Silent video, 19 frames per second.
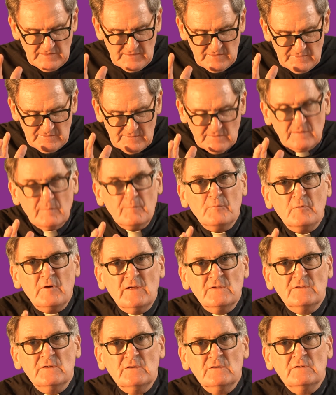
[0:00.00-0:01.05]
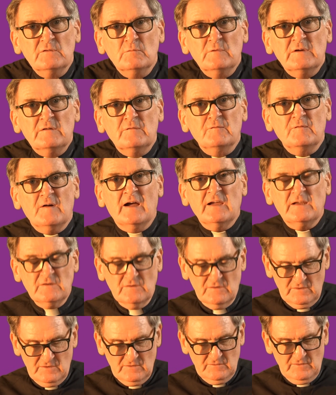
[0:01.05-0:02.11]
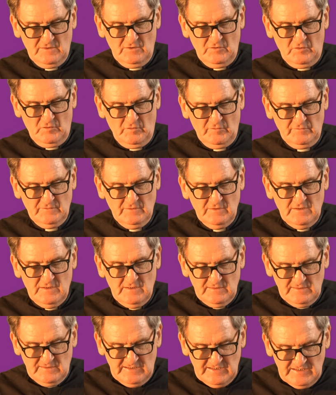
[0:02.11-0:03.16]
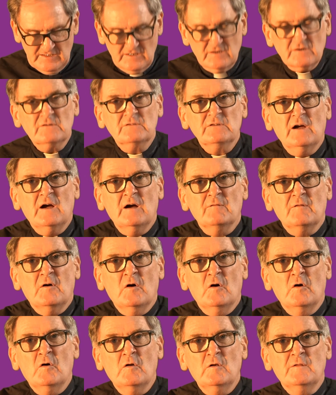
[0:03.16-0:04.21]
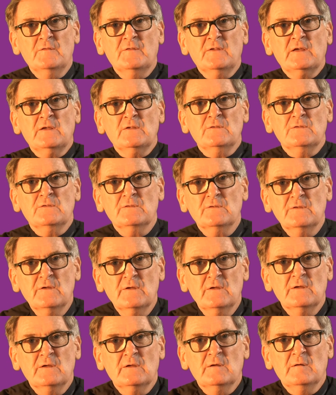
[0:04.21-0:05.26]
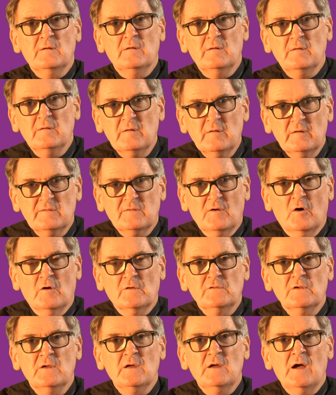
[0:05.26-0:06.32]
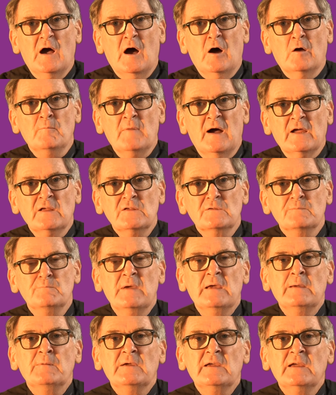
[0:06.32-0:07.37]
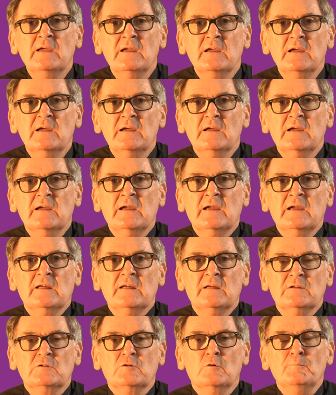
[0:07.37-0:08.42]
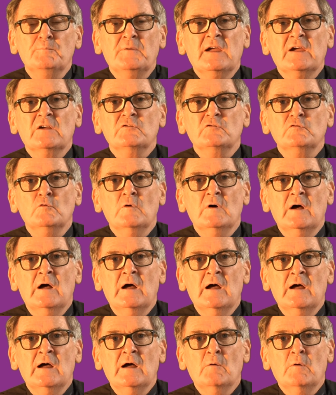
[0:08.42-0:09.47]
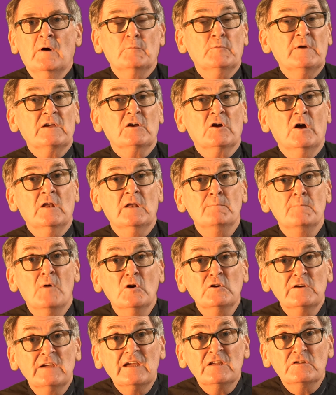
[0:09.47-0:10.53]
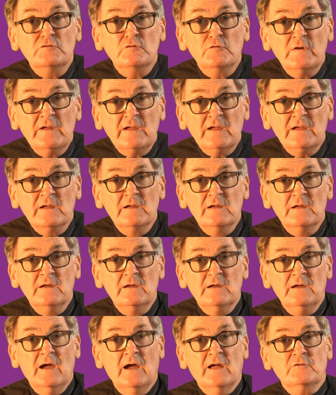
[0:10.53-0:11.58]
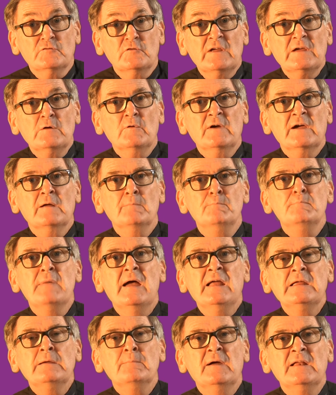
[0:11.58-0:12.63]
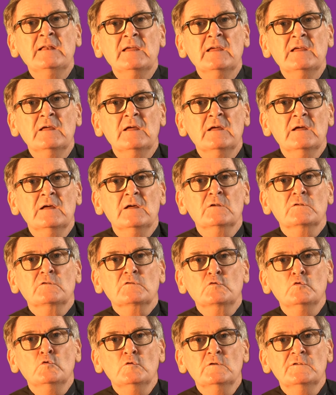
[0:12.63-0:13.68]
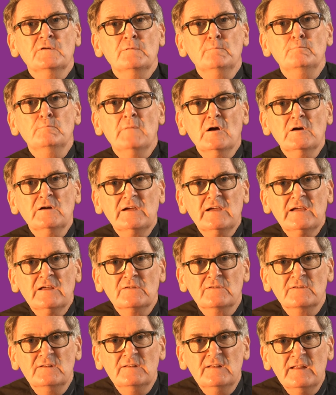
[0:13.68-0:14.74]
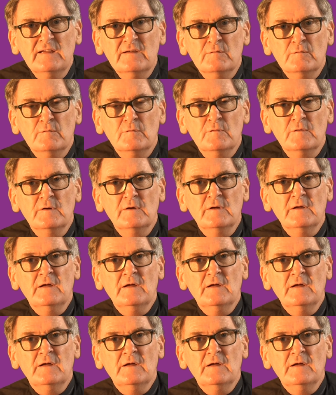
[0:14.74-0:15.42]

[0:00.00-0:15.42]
in the present we find the Lord, cleared of all these thoughts. Our minds may be compared to what we call a monkey tree, a tree where many, many schools of monkeys live,